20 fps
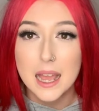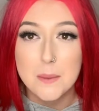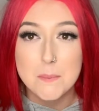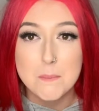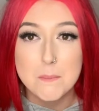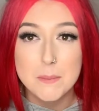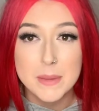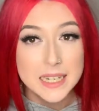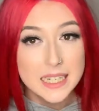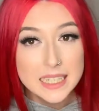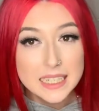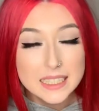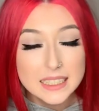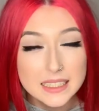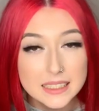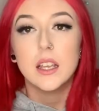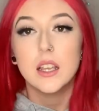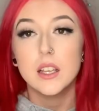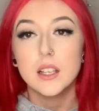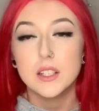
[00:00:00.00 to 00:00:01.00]
a
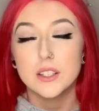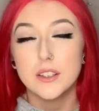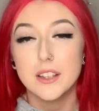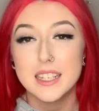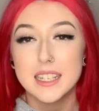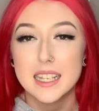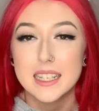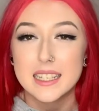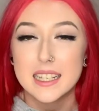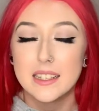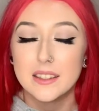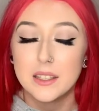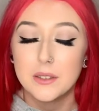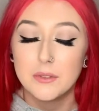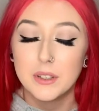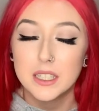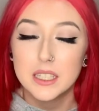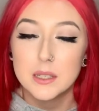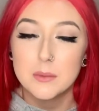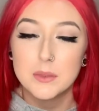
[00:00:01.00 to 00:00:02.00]
minute. So as I said, the
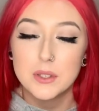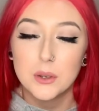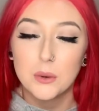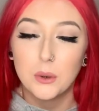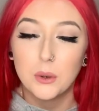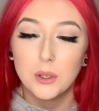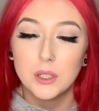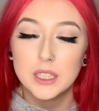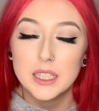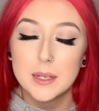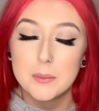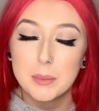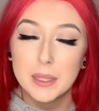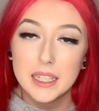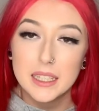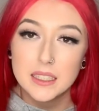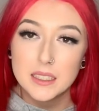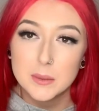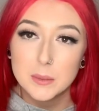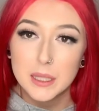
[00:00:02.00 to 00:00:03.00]
victims all
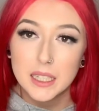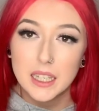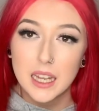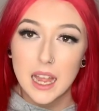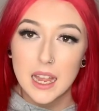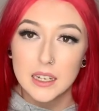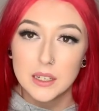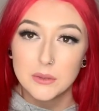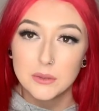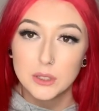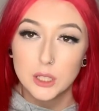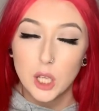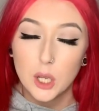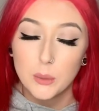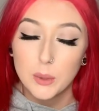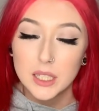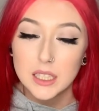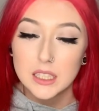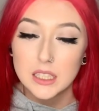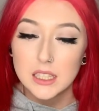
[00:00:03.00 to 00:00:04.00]
appeared to be kind of
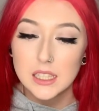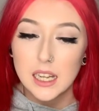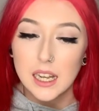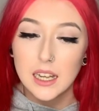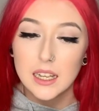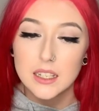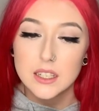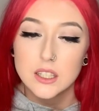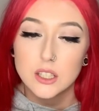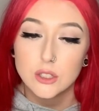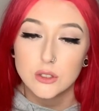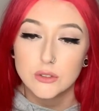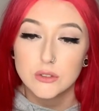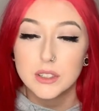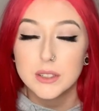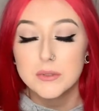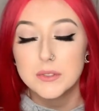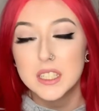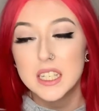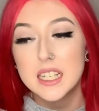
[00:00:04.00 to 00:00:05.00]
lower class
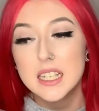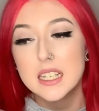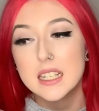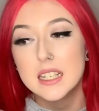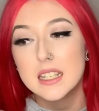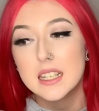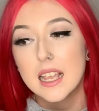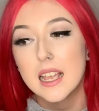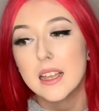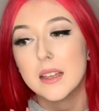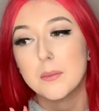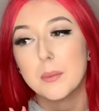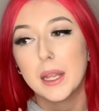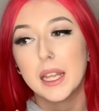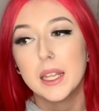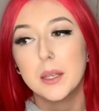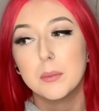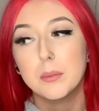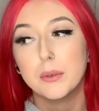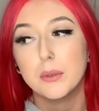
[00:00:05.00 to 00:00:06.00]
drifters,
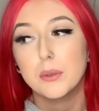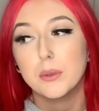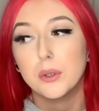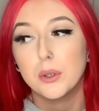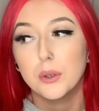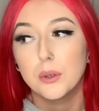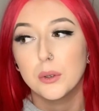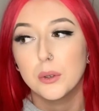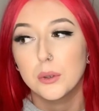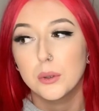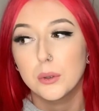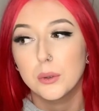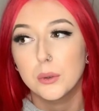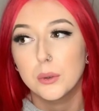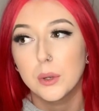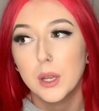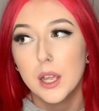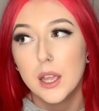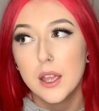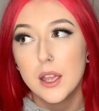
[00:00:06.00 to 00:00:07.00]
people who
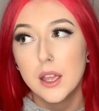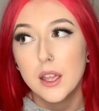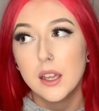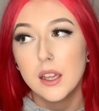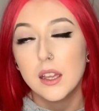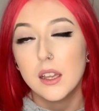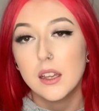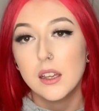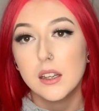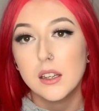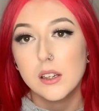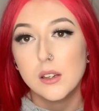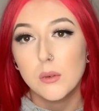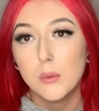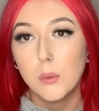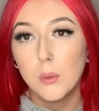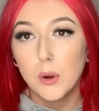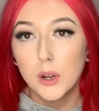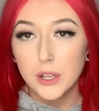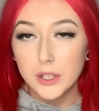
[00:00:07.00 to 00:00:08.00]

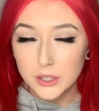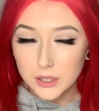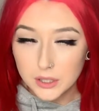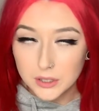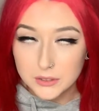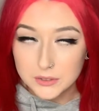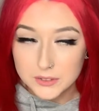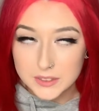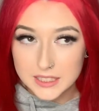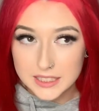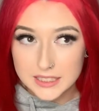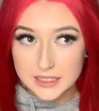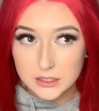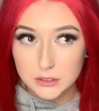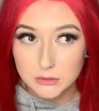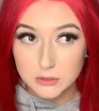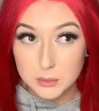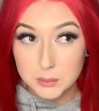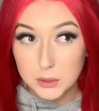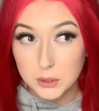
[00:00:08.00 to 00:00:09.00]
weren't often
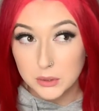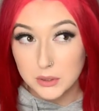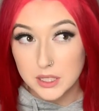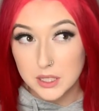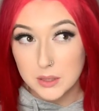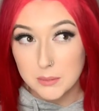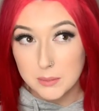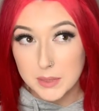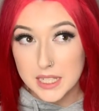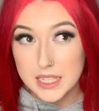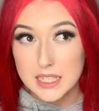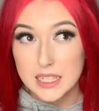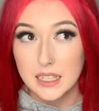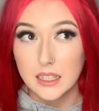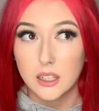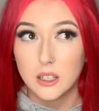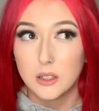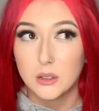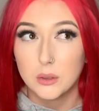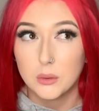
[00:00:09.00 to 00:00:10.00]
reported
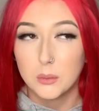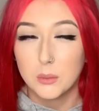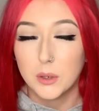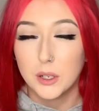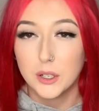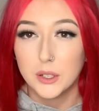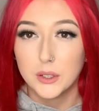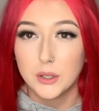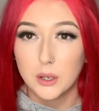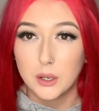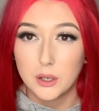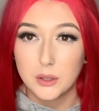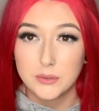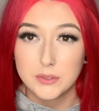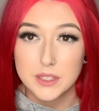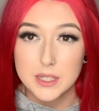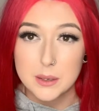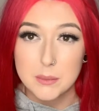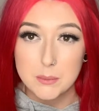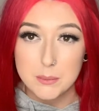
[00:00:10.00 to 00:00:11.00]
missing or weren't
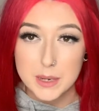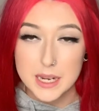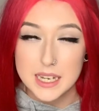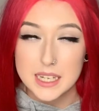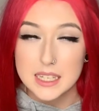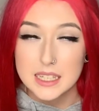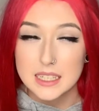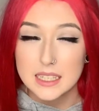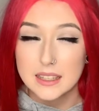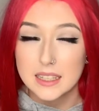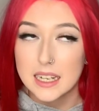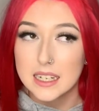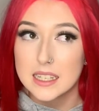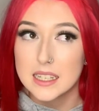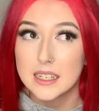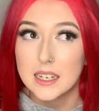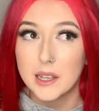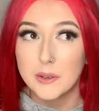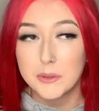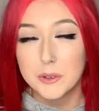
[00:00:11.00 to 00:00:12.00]
often missed. And that's
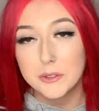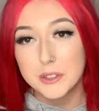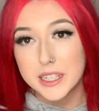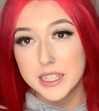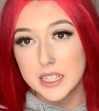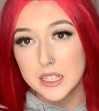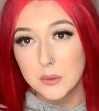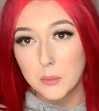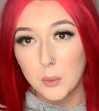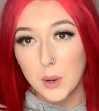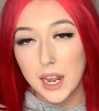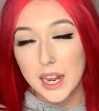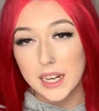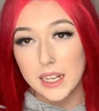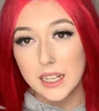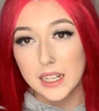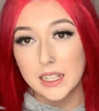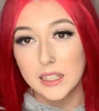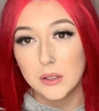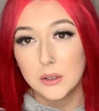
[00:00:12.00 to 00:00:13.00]
another reason why
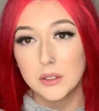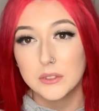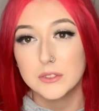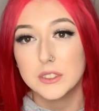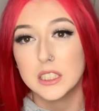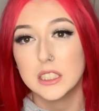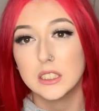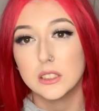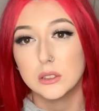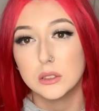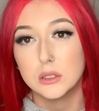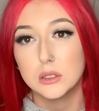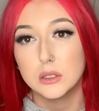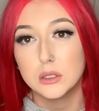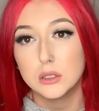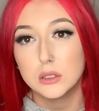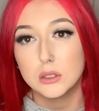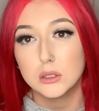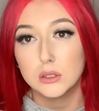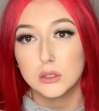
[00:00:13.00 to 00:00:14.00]
it often
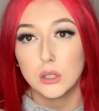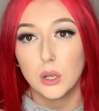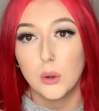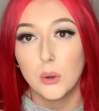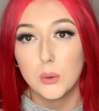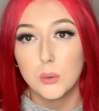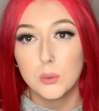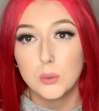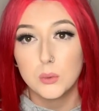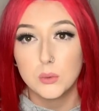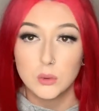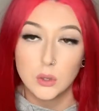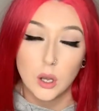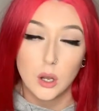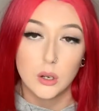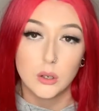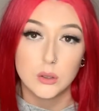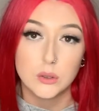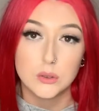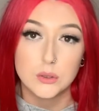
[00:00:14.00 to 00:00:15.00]
took so
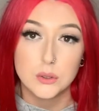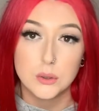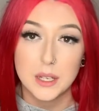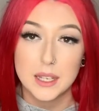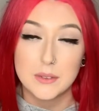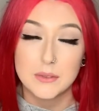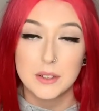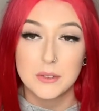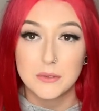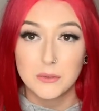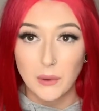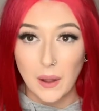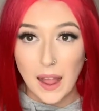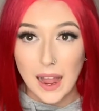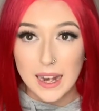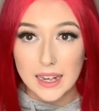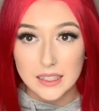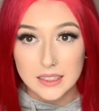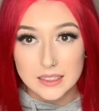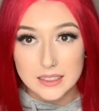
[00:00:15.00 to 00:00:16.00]
long to even
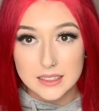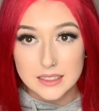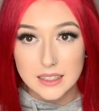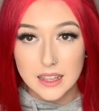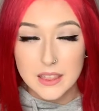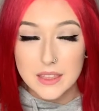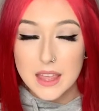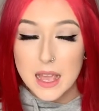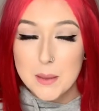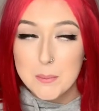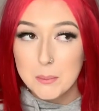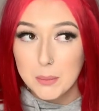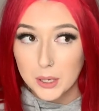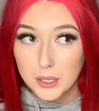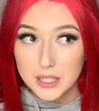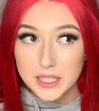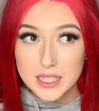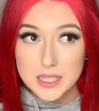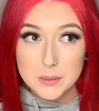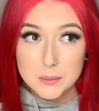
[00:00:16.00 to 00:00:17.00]
find their
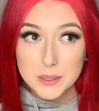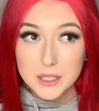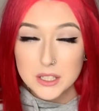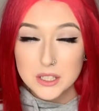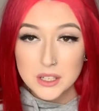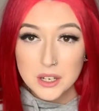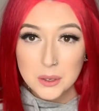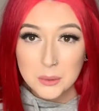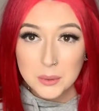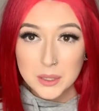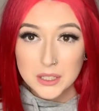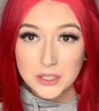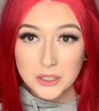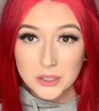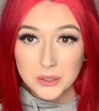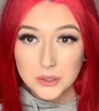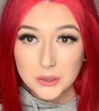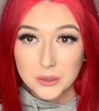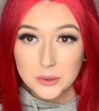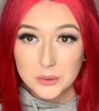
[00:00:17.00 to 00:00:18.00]
bodies, because no one
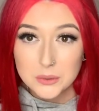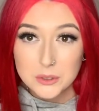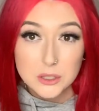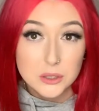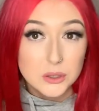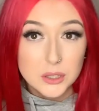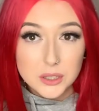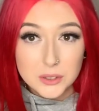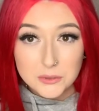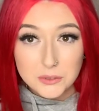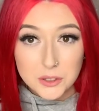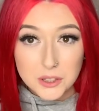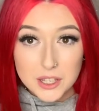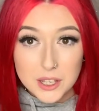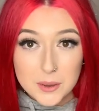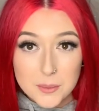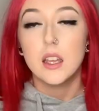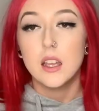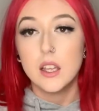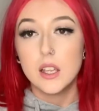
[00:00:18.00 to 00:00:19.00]
knew to look for
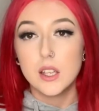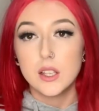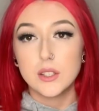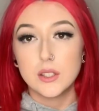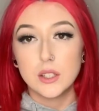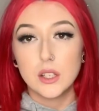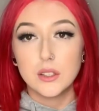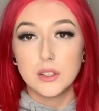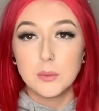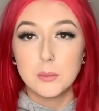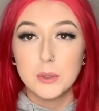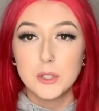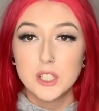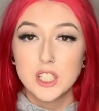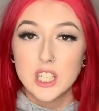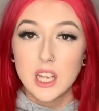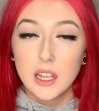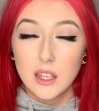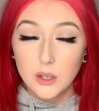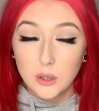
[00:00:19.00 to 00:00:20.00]
them. So the
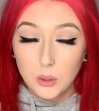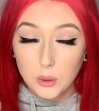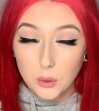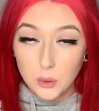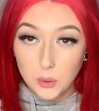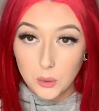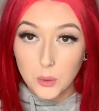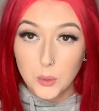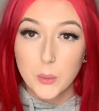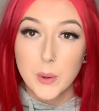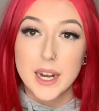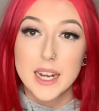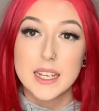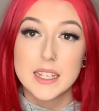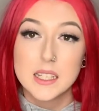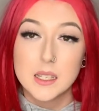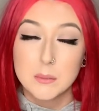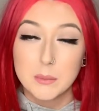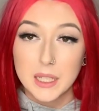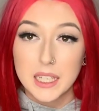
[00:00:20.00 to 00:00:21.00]
butcher
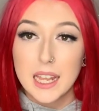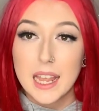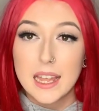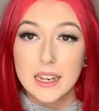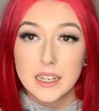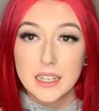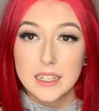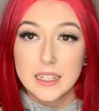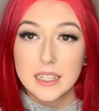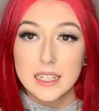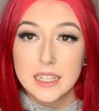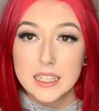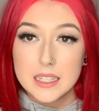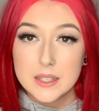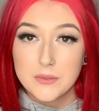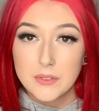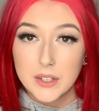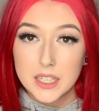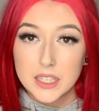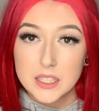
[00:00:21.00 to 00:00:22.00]
always beheaded his
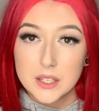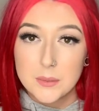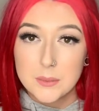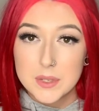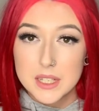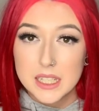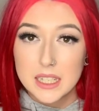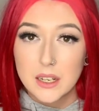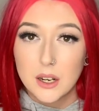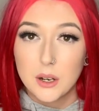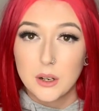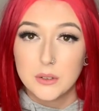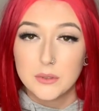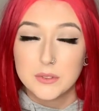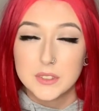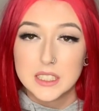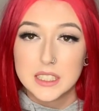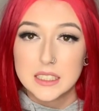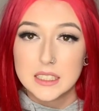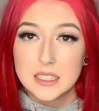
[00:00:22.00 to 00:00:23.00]
victims. He
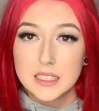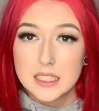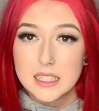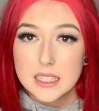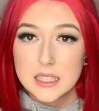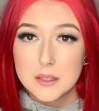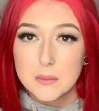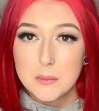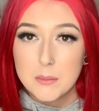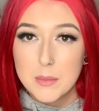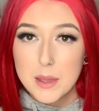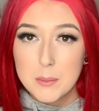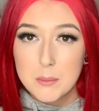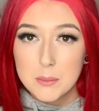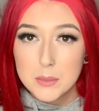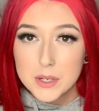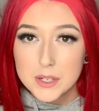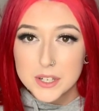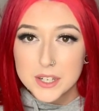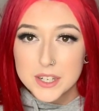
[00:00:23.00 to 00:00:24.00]
often
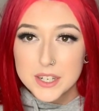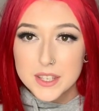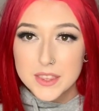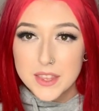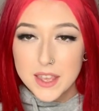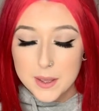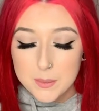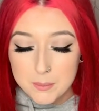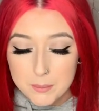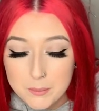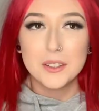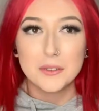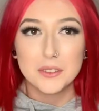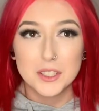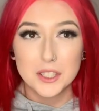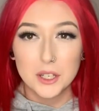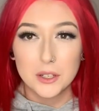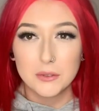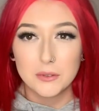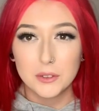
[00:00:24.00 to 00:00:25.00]
dismembered them.
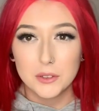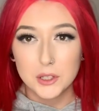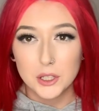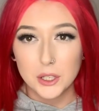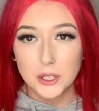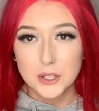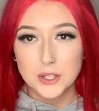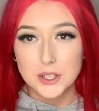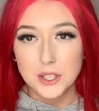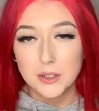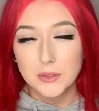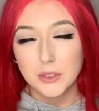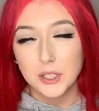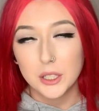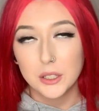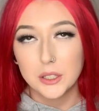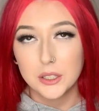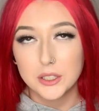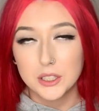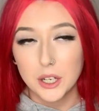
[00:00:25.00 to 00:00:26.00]
So for those of you
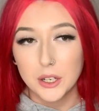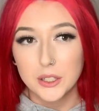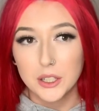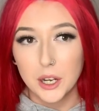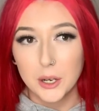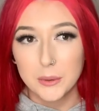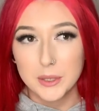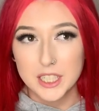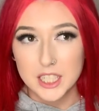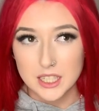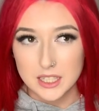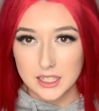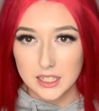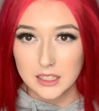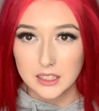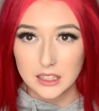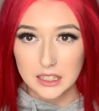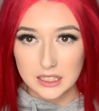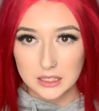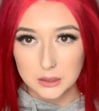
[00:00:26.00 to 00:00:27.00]
who don't know, and just a
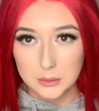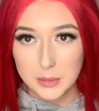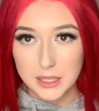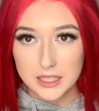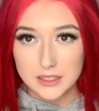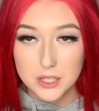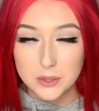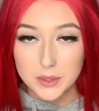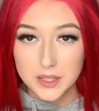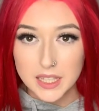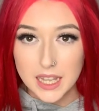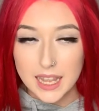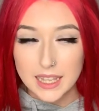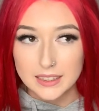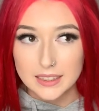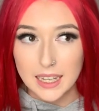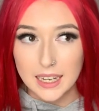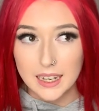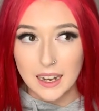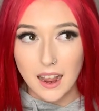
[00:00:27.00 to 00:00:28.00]
little bit, when they had
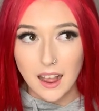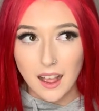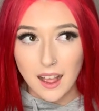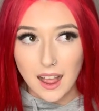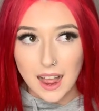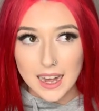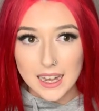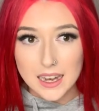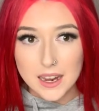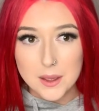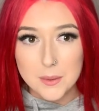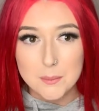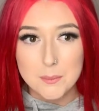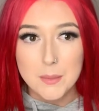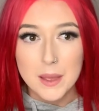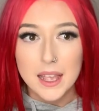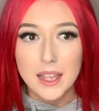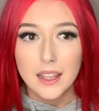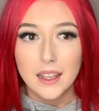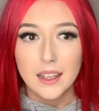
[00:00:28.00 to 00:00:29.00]
like, I am
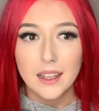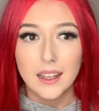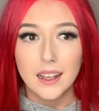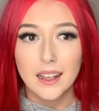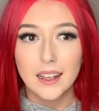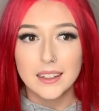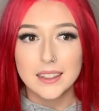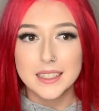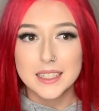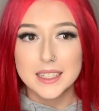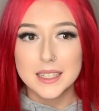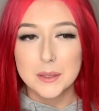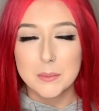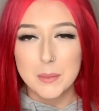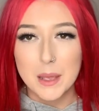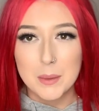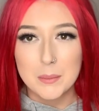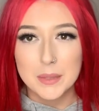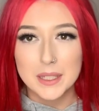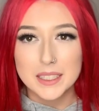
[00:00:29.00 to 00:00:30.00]

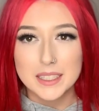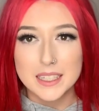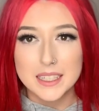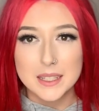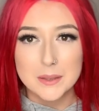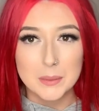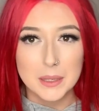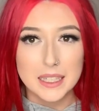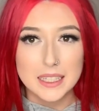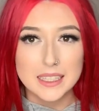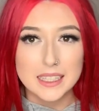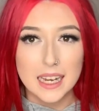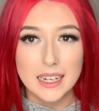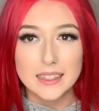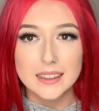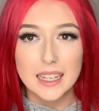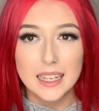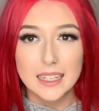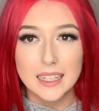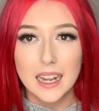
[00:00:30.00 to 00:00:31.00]
dismembered just means like
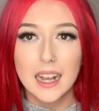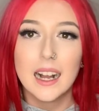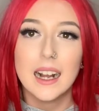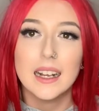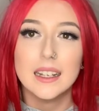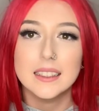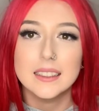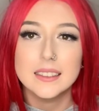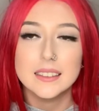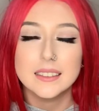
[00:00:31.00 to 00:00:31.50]
they cut